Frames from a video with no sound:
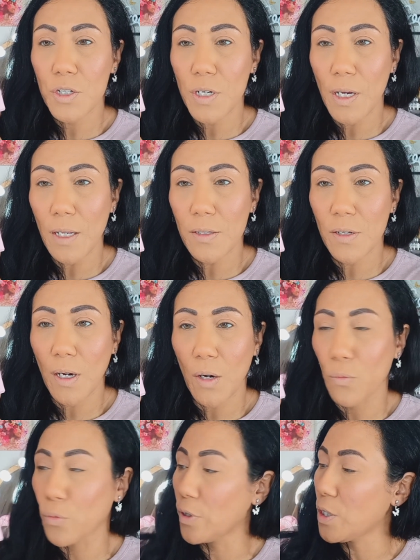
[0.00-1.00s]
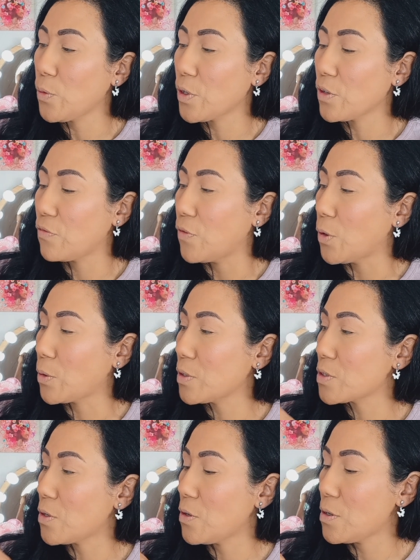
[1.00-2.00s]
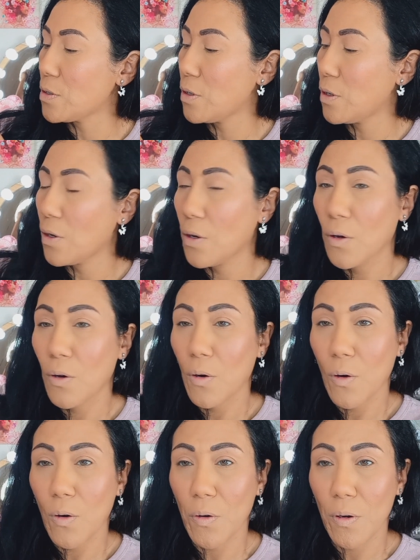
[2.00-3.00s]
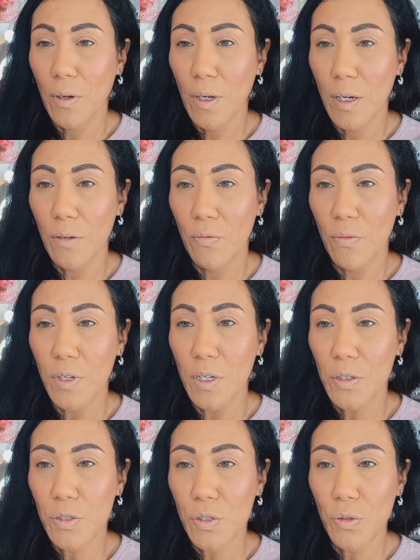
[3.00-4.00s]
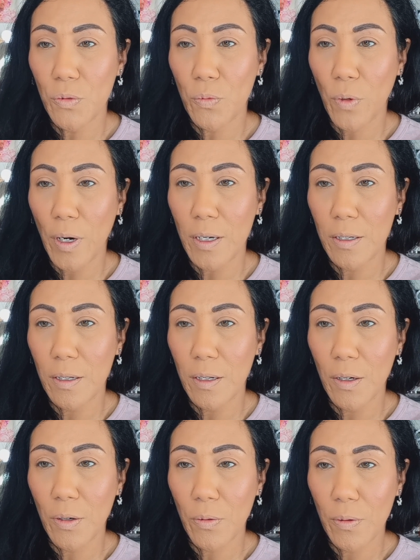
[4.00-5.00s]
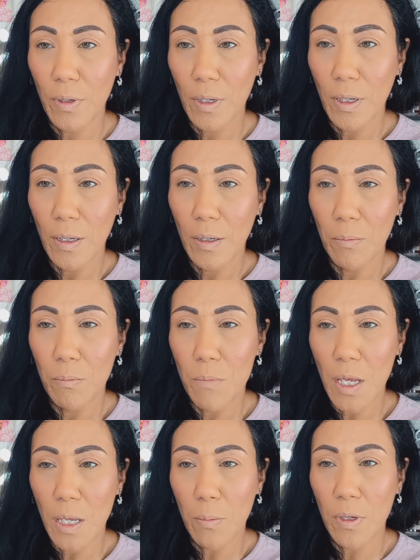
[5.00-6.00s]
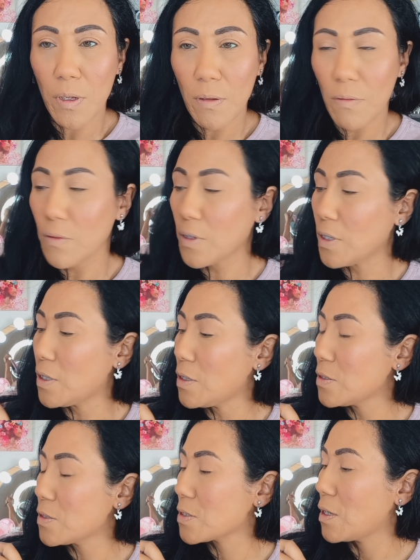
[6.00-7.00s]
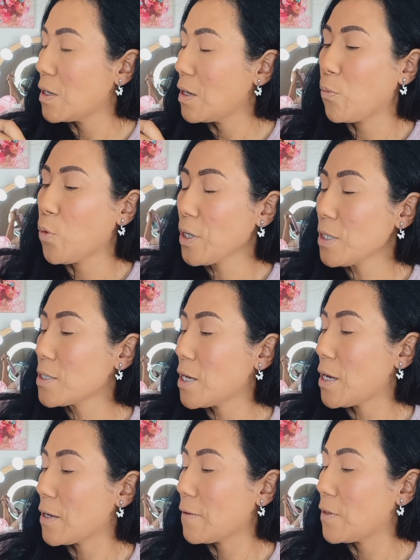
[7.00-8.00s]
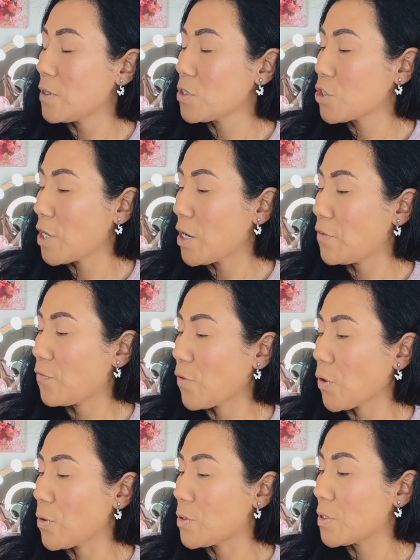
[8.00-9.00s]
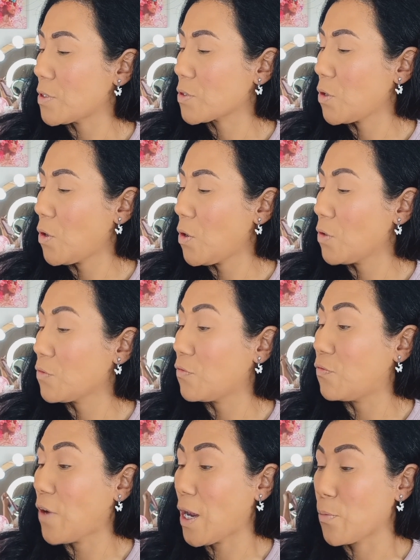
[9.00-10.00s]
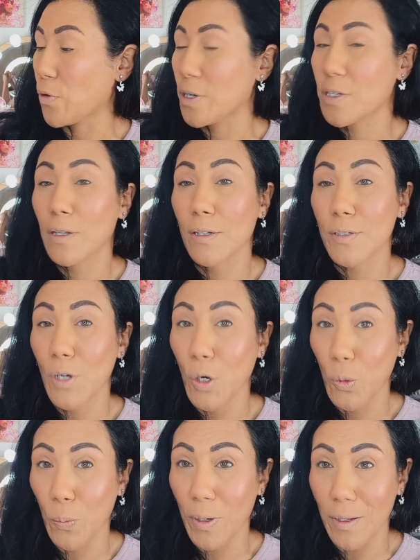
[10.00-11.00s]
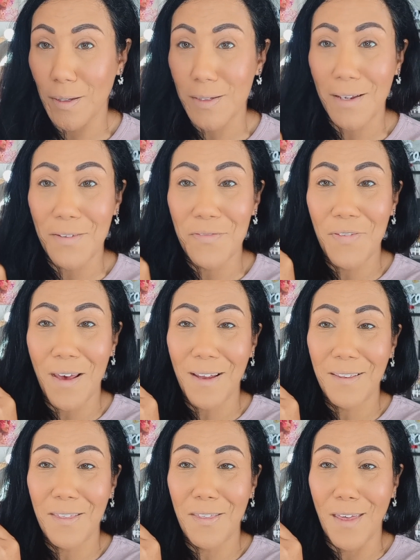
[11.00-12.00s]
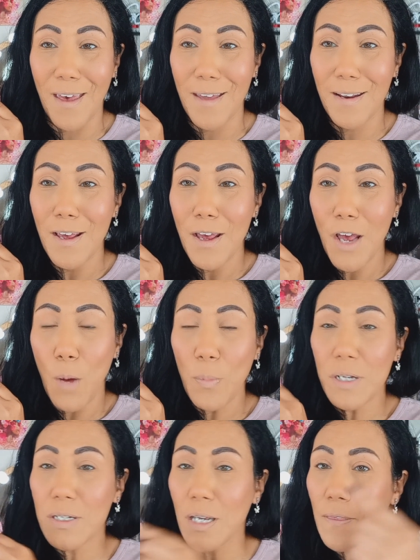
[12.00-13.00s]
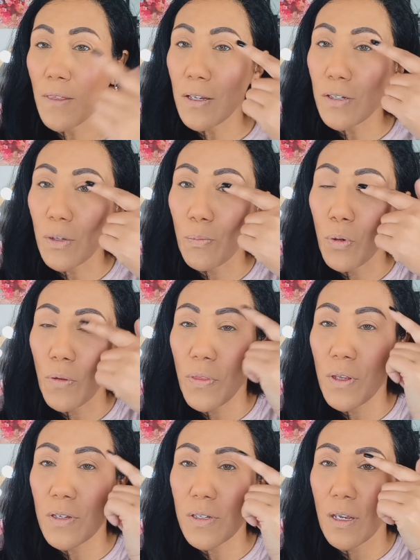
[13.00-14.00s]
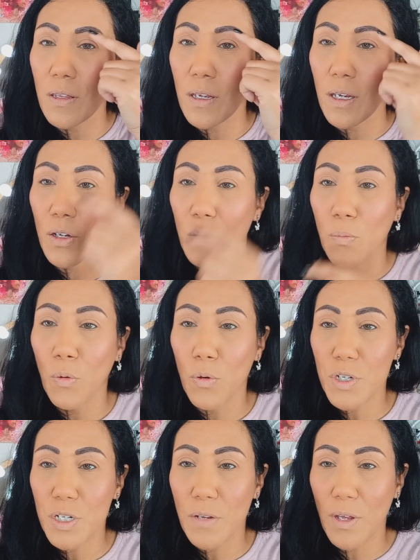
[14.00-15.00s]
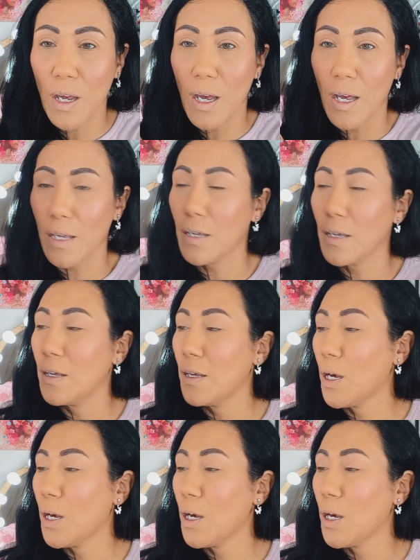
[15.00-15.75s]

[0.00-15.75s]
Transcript: The shades that I really want to focus on are kind of these two right here. Maybe these. I want to take this shade first. It's called Vibrant. Let's hope it is, in fact, that. I'm going to take this and put this in the inner portion of the eye.